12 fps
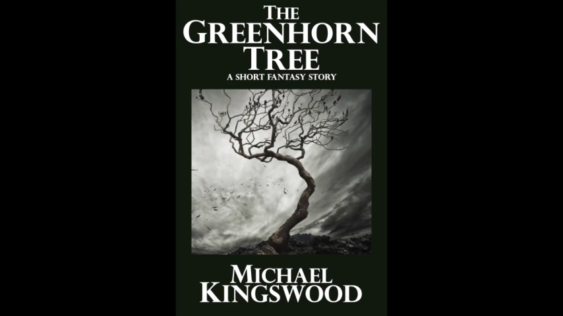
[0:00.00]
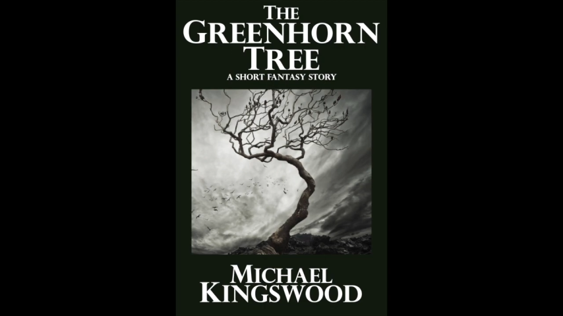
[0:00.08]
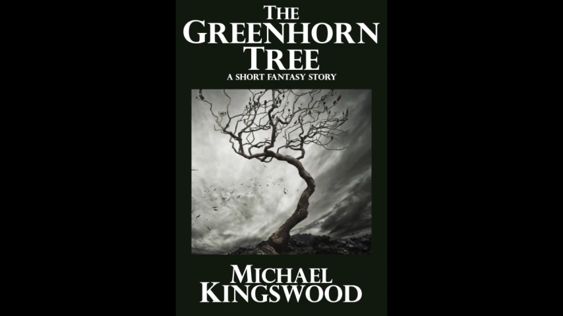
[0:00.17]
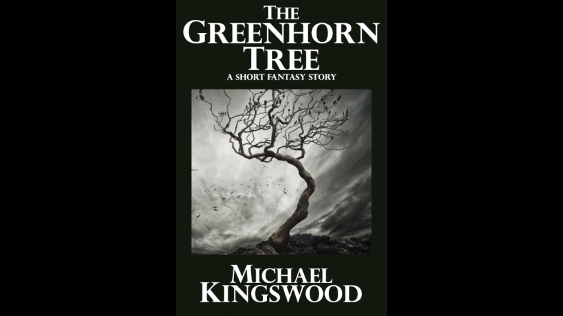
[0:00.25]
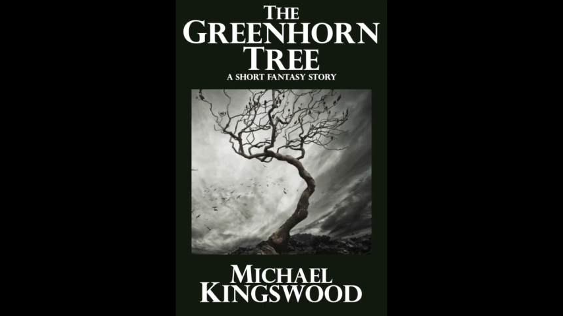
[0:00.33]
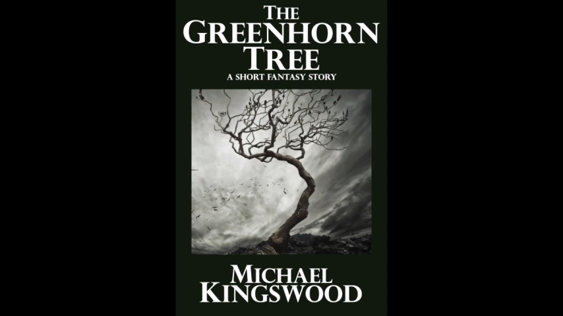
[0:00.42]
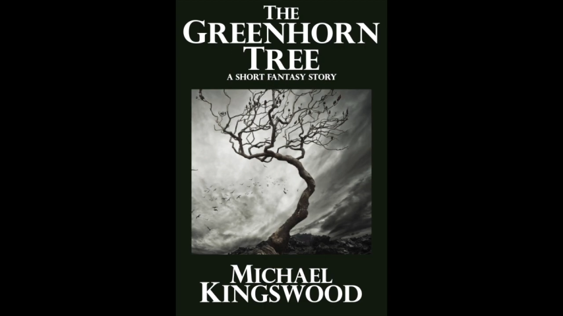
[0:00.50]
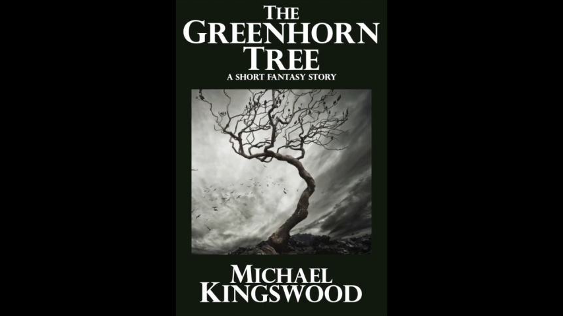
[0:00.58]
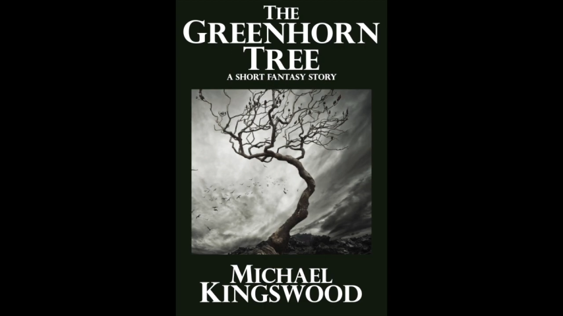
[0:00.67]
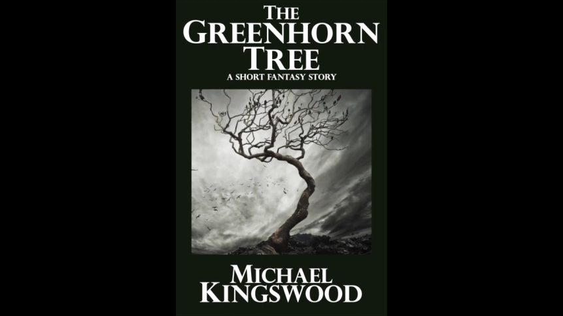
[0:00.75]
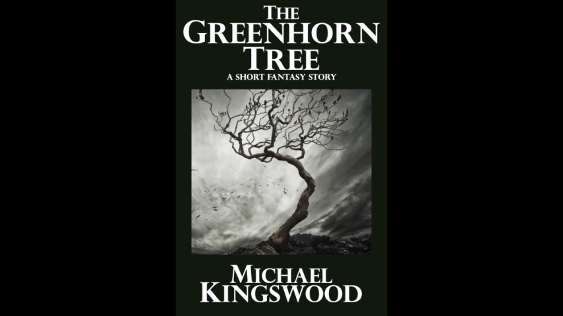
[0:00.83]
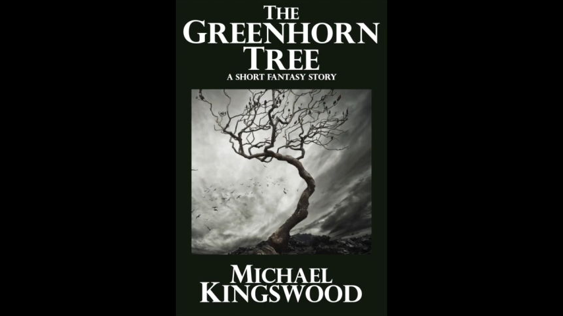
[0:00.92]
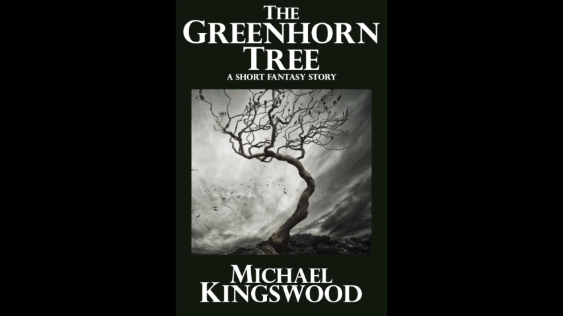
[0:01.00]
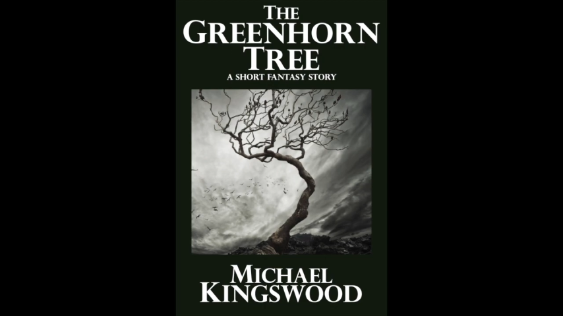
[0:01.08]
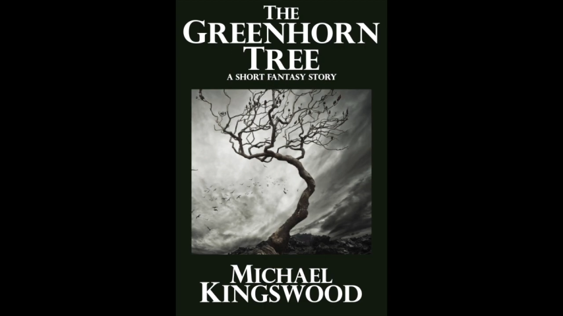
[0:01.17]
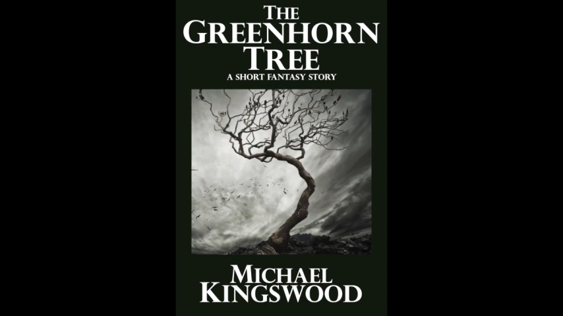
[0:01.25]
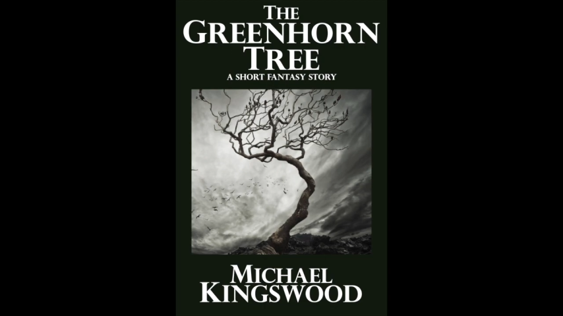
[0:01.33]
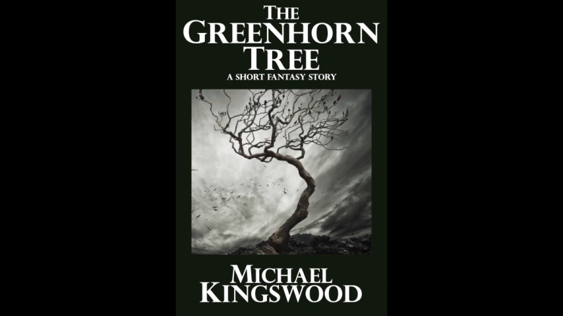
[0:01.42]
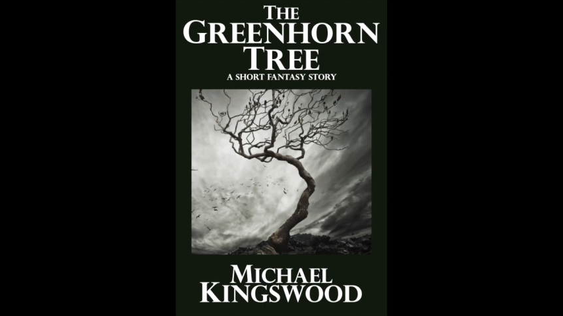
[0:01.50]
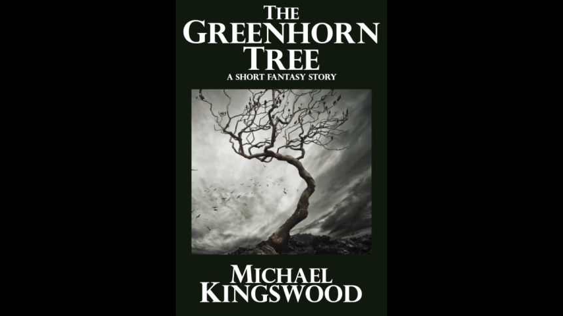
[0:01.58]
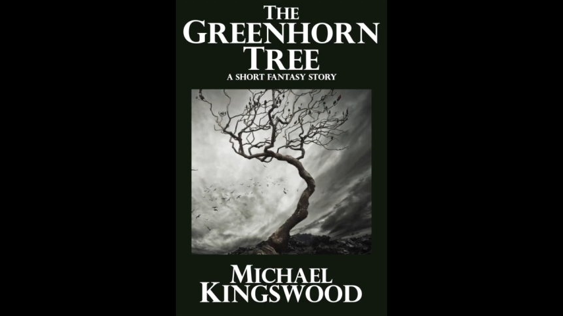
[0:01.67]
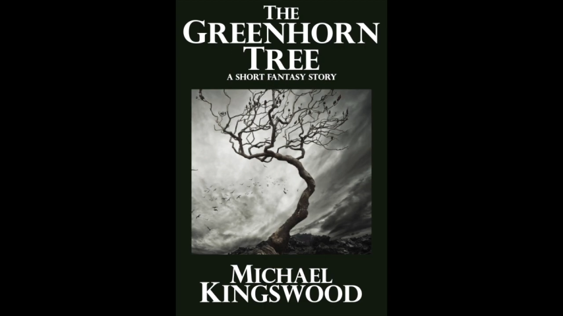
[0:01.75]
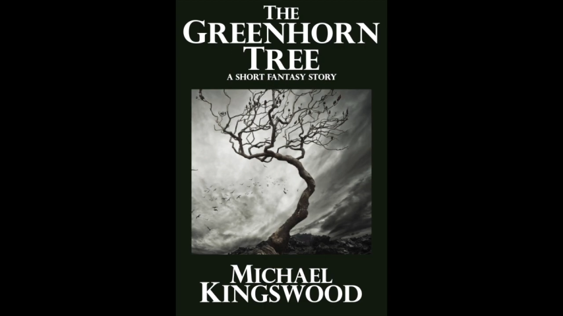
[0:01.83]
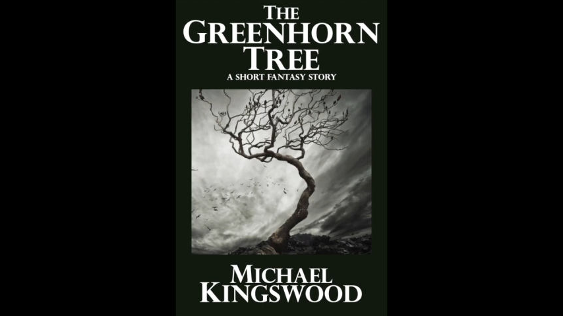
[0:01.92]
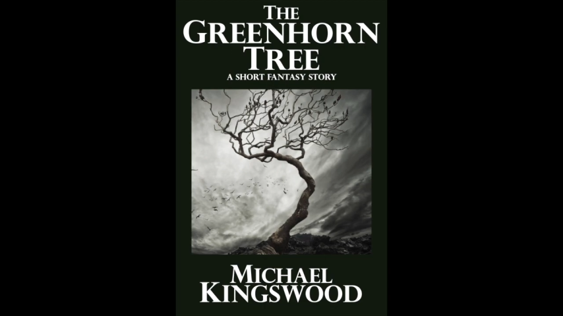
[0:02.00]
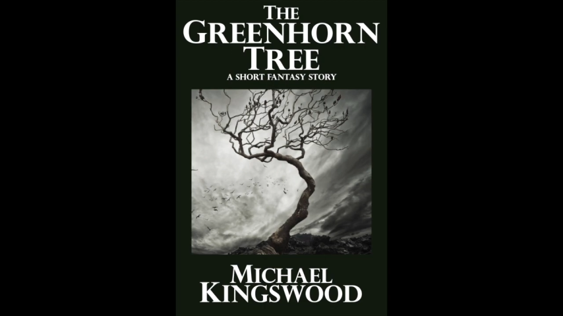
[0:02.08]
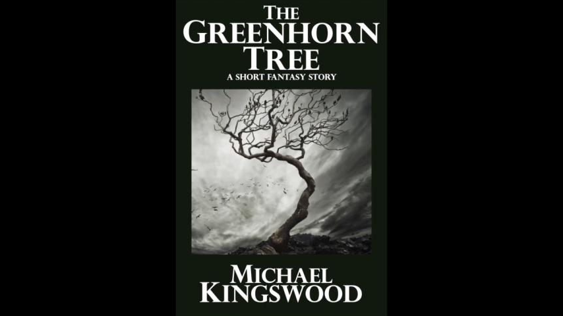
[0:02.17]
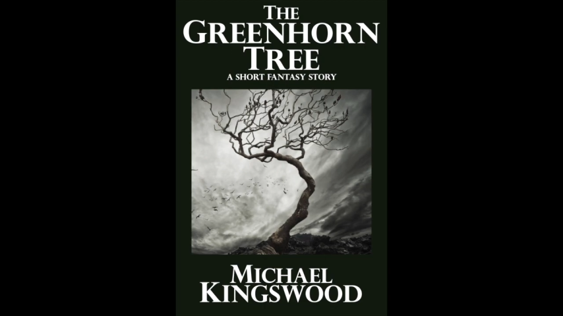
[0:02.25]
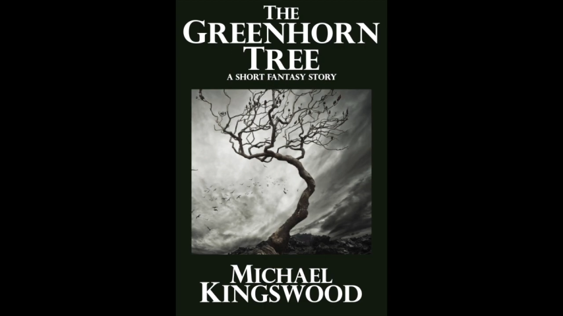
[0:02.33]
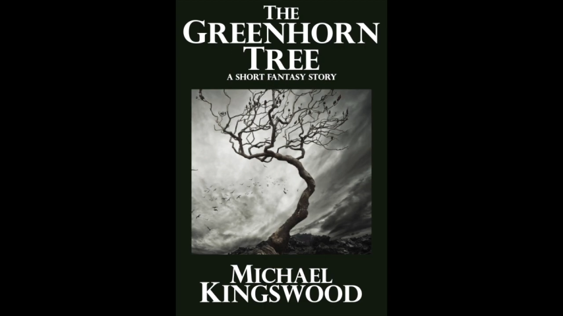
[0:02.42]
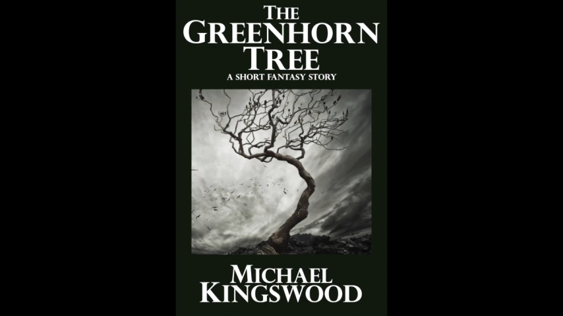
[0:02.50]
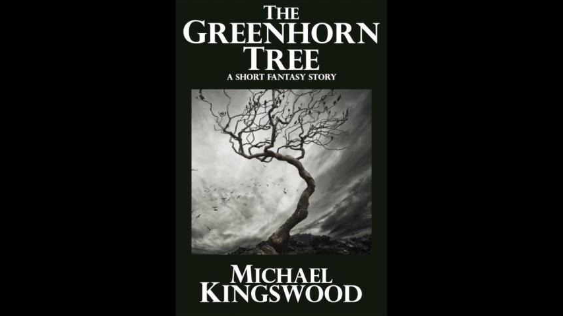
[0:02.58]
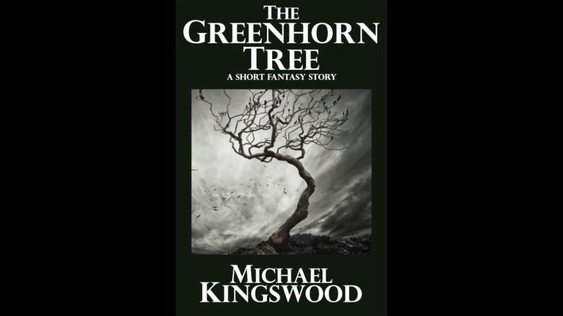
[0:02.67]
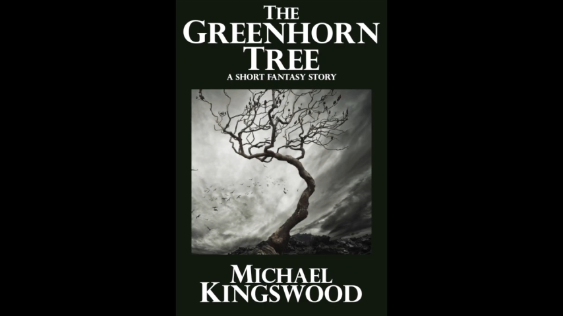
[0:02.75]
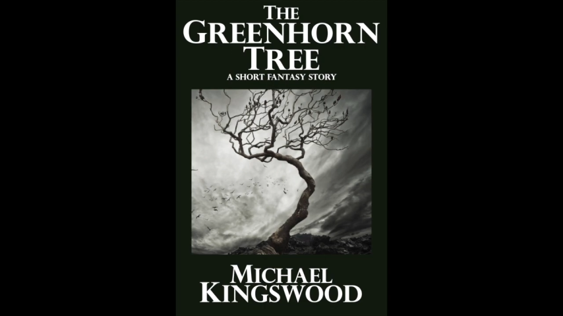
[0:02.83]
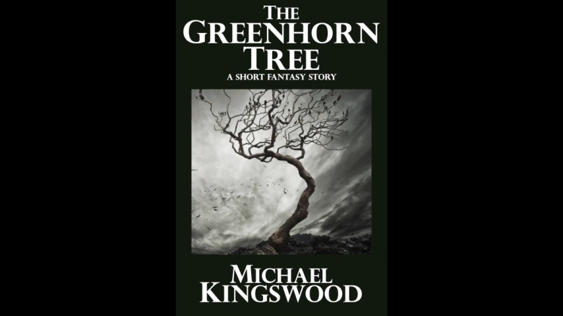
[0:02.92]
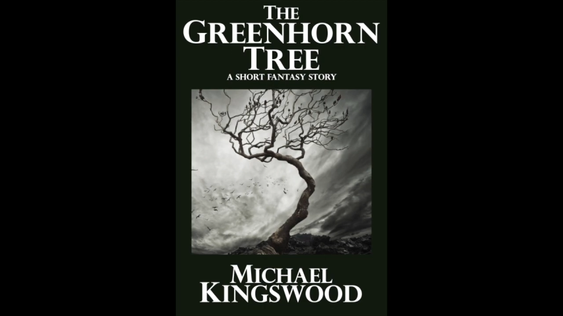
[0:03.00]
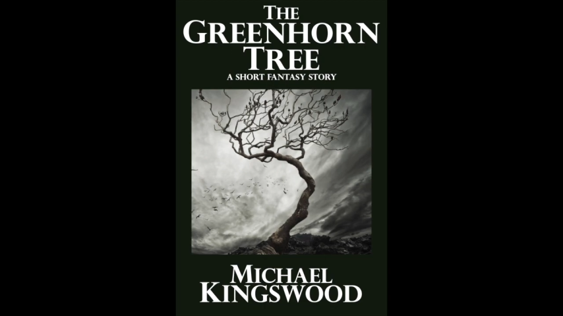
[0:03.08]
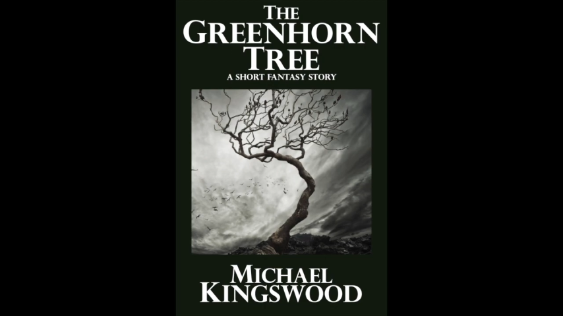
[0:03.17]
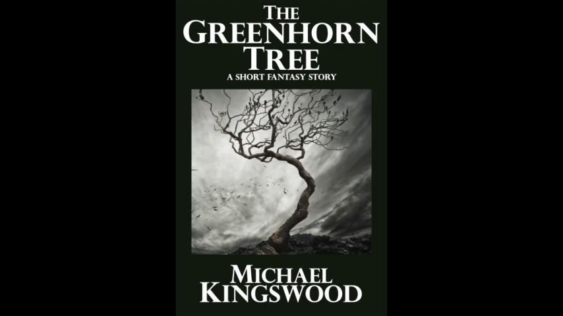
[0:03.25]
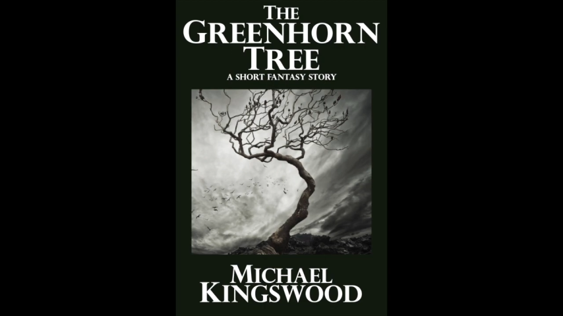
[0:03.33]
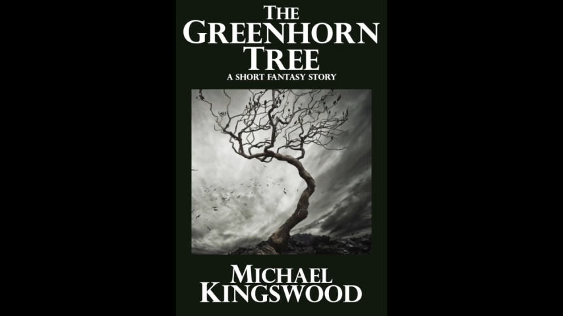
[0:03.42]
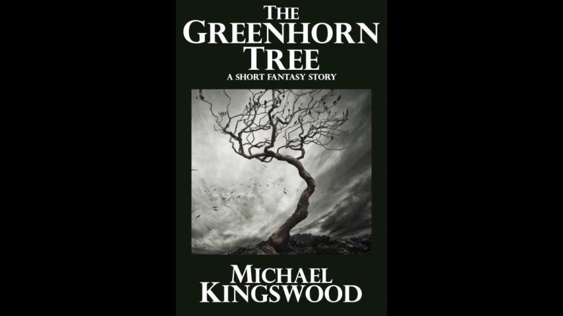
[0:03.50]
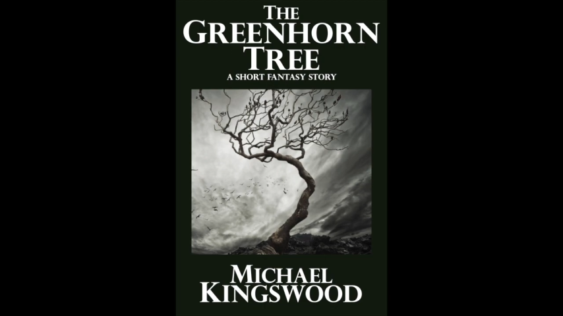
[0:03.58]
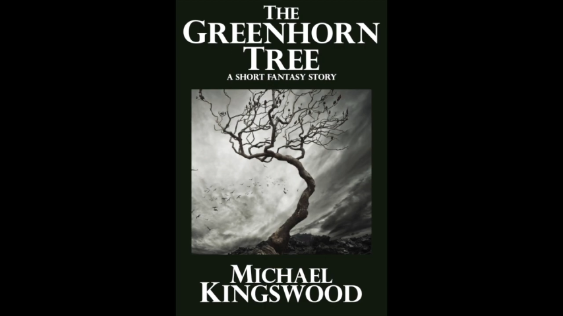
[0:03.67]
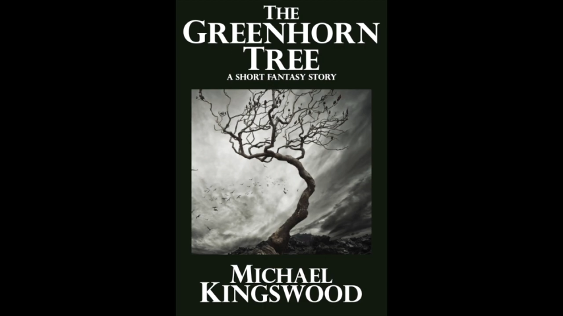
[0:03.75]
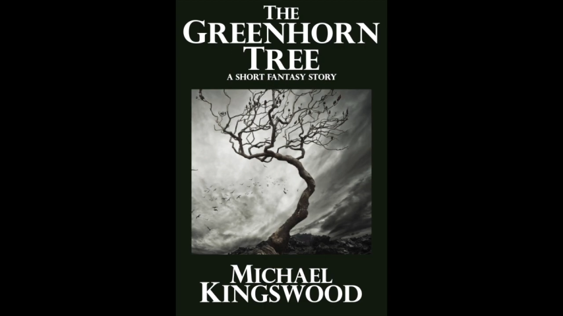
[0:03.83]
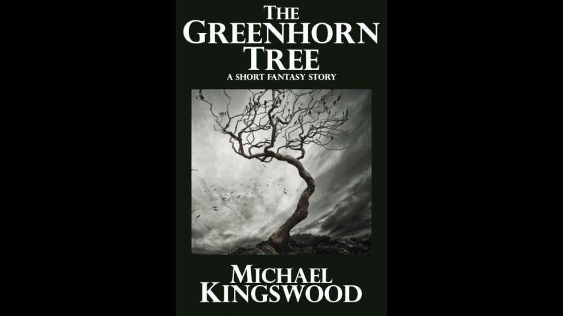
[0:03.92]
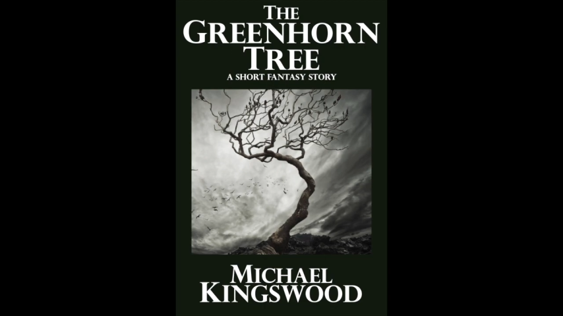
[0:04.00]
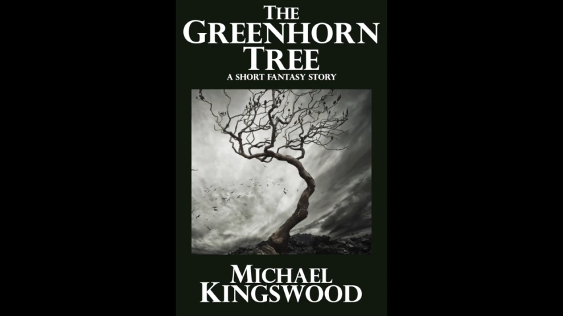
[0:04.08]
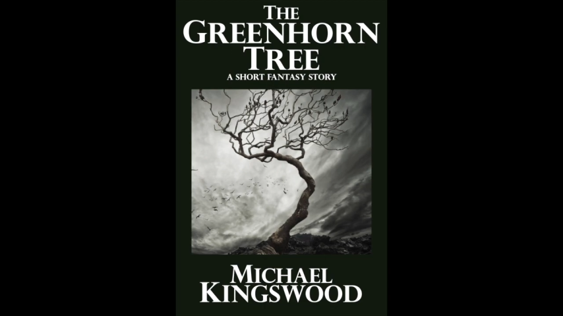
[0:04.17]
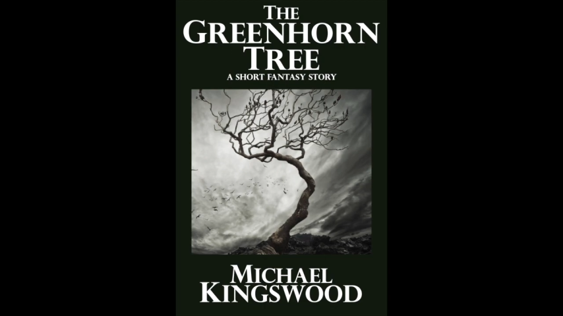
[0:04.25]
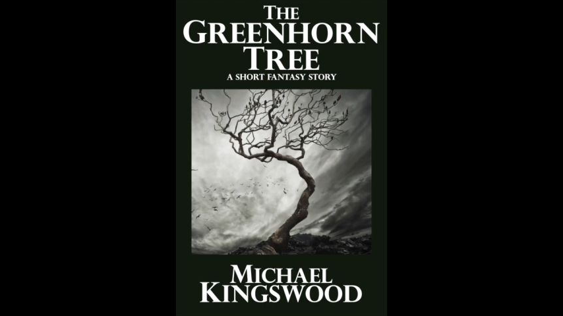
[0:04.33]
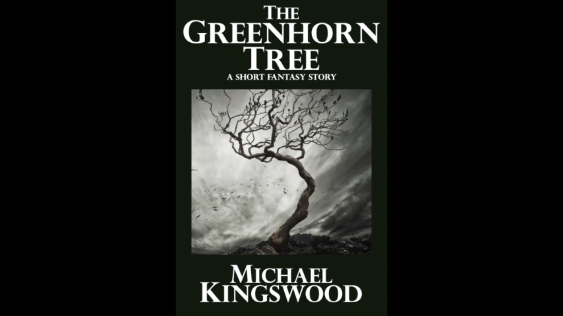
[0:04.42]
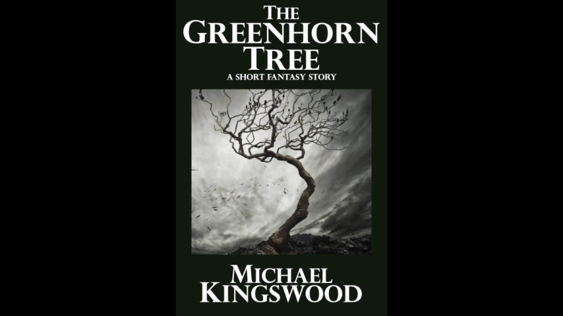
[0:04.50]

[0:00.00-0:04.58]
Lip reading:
No face is visible, so there are no lips to read.